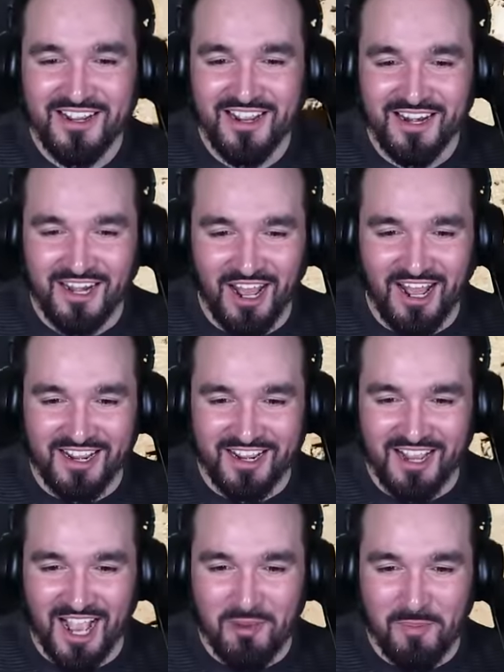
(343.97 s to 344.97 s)

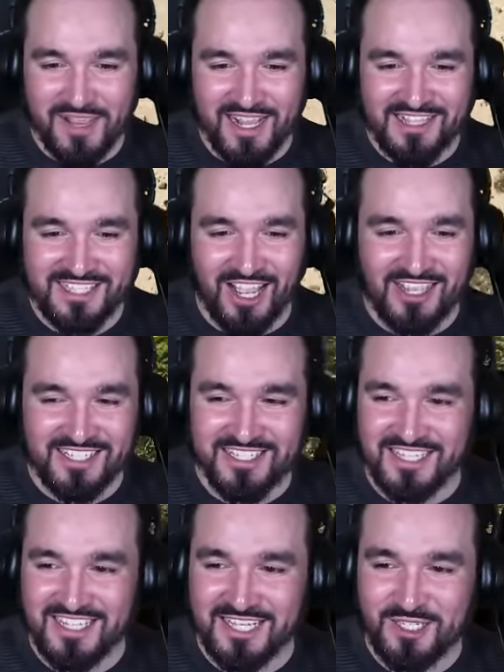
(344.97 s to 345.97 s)
Like, I'm a bit excited to
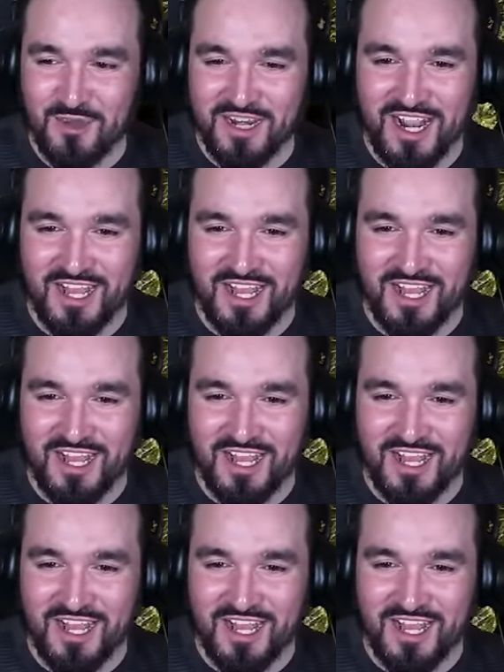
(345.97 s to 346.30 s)
see this one in